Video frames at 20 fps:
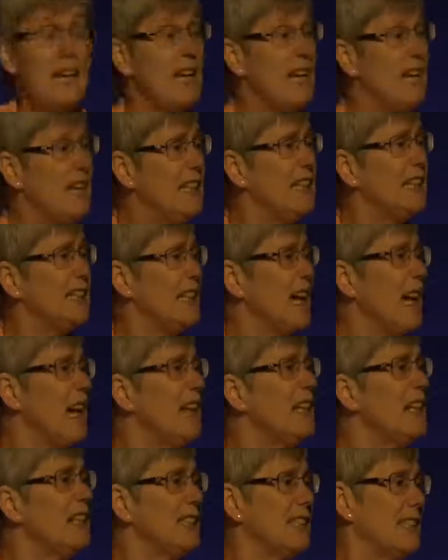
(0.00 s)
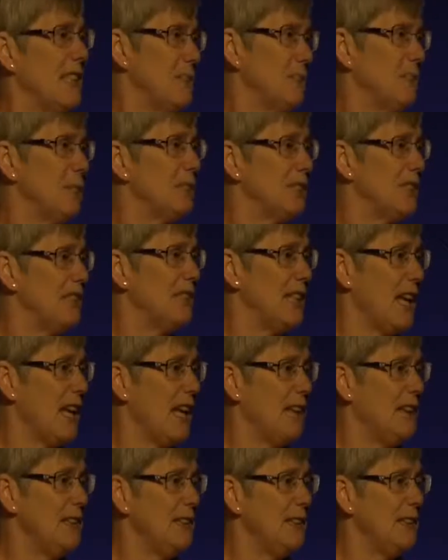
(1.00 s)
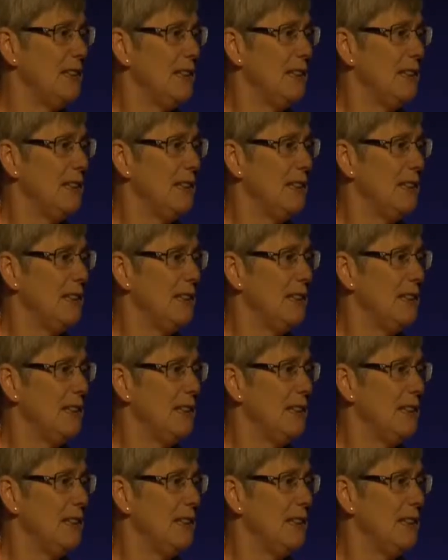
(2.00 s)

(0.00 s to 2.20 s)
in its unassembled state.